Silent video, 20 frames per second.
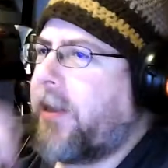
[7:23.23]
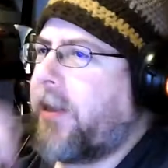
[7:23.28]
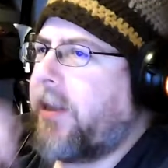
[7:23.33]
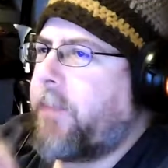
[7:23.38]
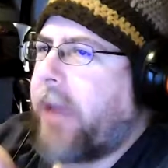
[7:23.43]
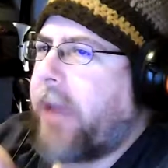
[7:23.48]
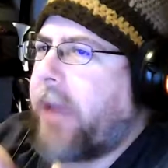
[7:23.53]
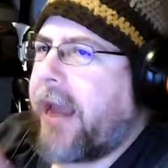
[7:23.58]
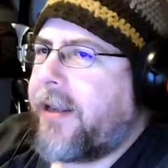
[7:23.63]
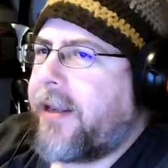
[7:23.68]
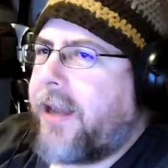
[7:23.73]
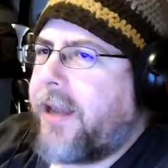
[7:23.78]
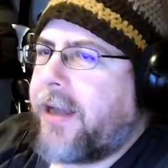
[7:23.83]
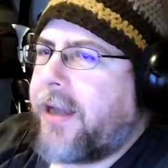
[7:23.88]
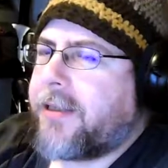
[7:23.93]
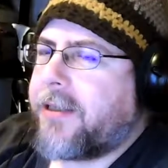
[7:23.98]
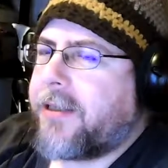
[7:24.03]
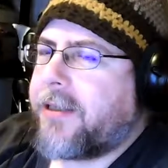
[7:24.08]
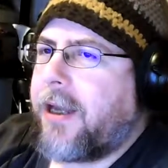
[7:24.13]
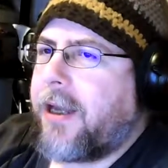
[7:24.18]
bad
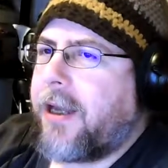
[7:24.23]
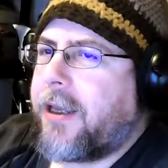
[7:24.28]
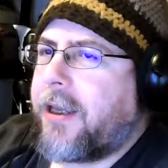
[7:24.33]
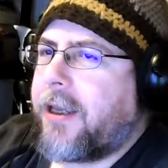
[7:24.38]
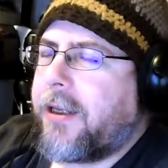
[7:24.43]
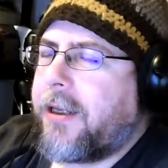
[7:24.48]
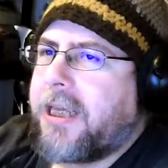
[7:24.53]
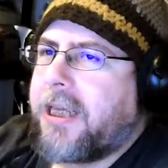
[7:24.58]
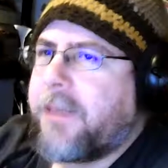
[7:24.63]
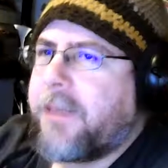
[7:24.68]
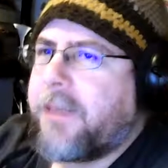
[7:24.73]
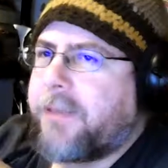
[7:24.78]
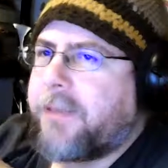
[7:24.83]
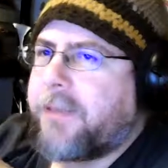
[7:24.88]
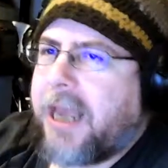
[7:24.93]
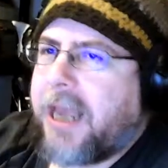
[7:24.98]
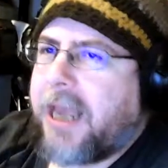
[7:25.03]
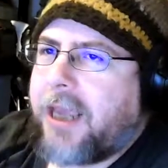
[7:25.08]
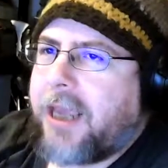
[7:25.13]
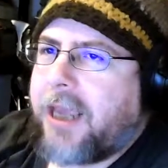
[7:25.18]
decks that I can keep
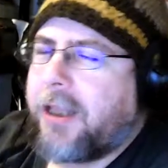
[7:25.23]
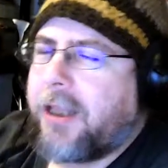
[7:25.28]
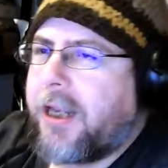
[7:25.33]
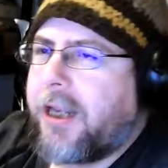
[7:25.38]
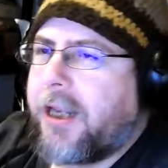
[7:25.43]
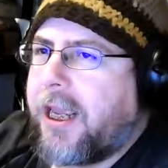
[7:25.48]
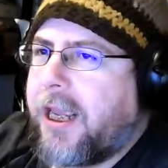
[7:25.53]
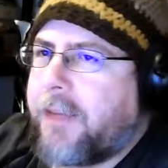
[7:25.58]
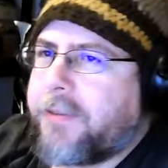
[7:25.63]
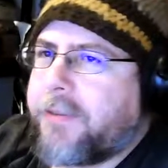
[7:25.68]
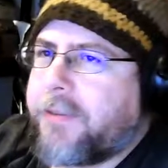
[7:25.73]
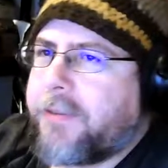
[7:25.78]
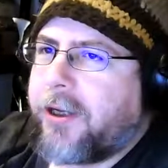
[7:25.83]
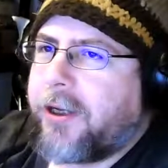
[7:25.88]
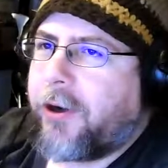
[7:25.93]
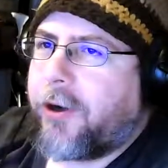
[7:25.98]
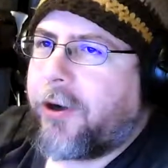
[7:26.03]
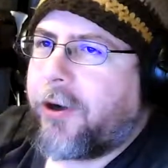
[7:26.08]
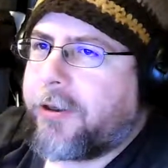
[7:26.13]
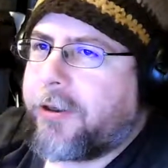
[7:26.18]
saying the names of the
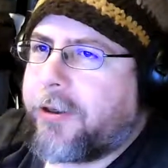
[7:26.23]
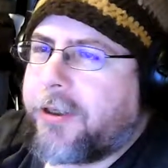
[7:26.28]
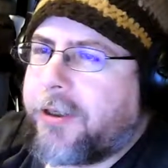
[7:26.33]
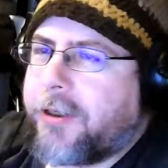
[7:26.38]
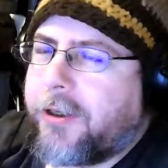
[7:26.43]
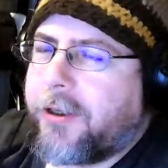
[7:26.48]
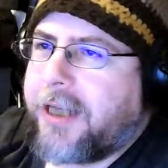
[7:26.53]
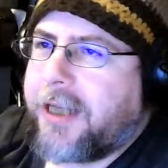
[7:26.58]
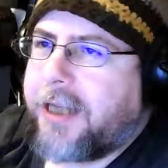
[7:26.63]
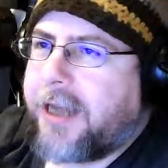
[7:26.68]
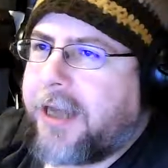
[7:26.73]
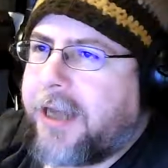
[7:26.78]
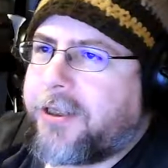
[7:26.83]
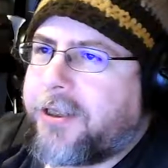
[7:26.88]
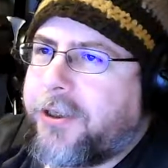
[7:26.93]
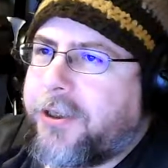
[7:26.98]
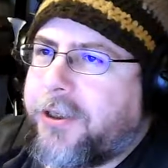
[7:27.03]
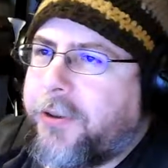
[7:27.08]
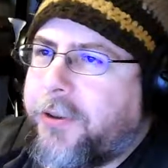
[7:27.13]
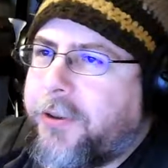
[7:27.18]
card or the decks
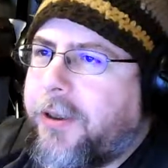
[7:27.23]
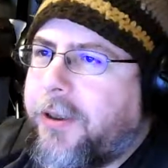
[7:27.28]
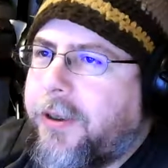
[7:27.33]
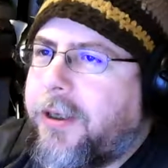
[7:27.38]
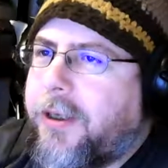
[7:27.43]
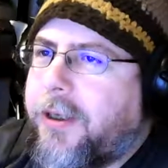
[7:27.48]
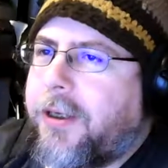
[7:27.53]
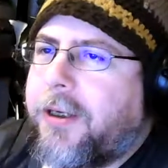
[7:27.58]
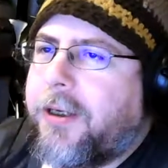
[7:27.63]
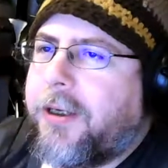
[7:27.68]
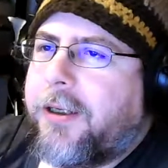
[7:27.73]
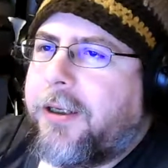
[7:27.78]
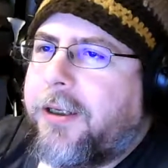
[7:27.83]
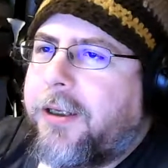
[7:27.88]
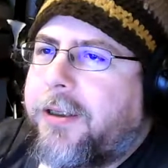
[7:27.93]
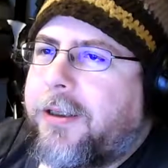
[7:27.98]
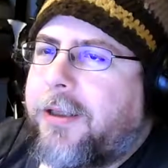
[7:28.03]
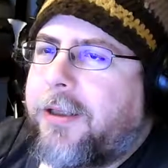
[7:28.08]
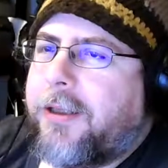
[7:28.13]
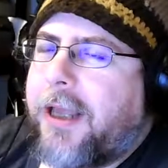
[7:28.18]
to,
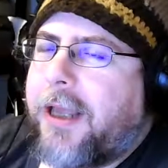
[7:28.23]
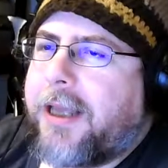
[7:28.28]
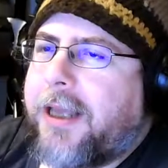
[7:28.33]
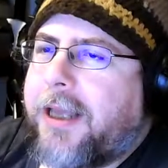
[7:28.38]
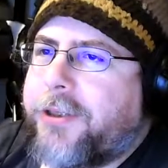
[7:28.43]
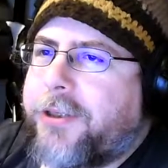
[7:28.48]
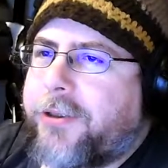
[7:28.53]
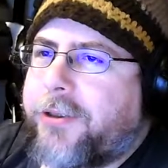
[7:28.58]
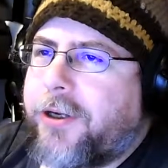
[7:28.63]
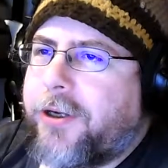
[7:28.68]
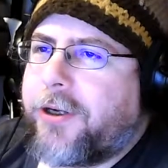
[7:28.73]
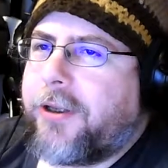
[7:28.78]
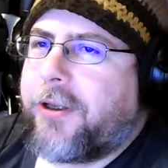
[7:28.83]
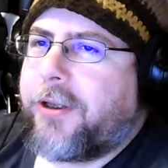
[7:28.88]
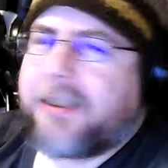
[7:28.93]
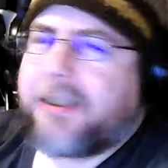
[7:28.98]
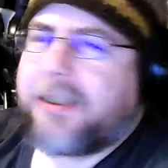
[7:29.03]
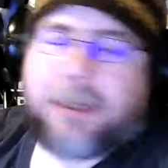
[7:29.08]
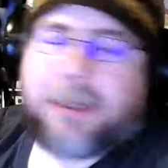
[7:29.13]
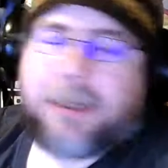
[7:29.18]
like as you start
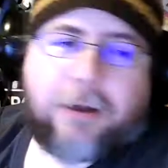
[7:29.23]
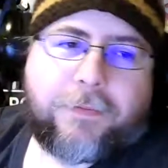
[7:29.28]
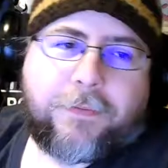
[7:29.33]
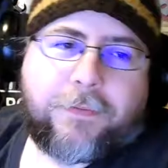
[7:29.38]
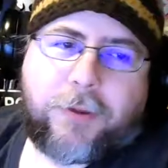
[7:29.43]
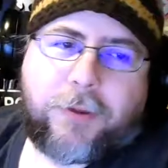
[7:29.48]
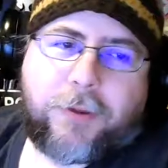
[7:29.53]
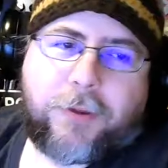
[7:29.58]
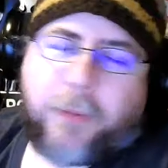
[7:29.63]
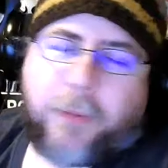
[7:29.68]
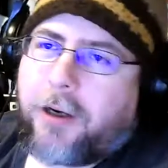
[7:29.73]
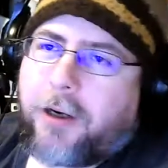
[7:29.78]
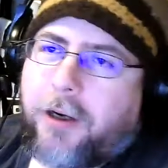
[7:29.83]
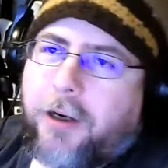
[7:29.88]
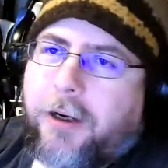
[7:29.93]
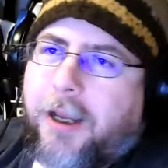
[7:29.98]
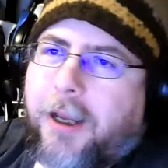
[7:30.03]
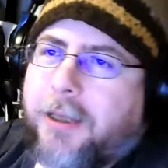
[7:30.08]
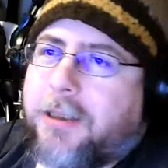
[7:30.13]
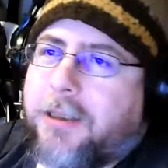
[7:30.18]
listing off good Modern
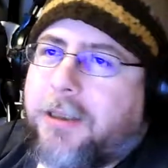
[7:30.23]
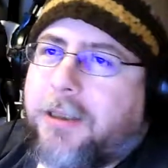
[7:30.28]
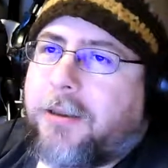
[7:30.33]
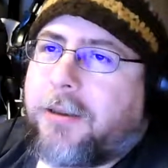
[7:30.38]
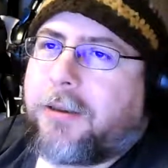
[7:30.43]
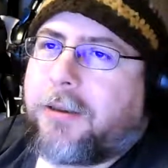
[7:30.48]
decks.